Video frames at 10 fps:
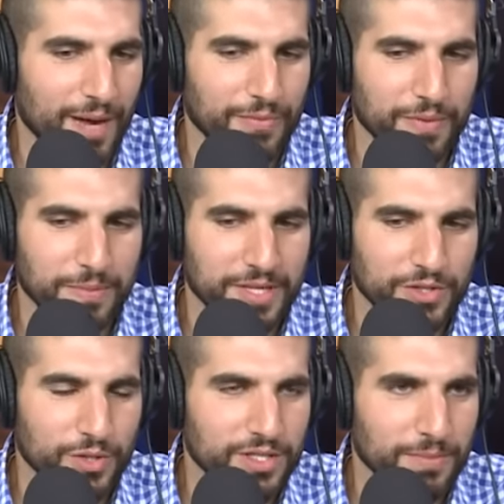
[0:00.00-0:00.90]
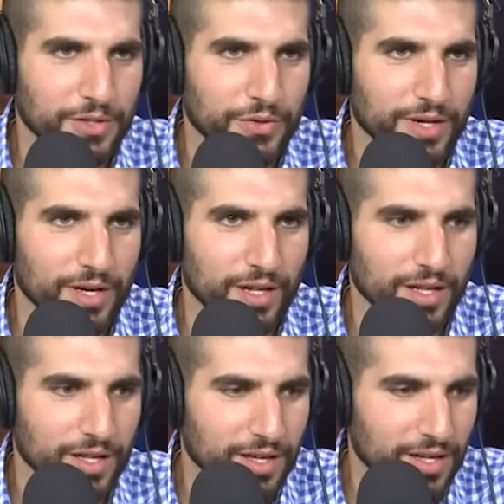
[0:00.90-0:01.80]
I'm from the mean streets of
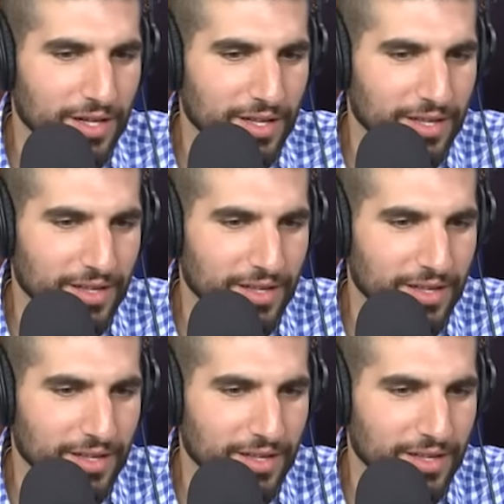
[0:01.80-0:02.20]
Montreal. Yeah.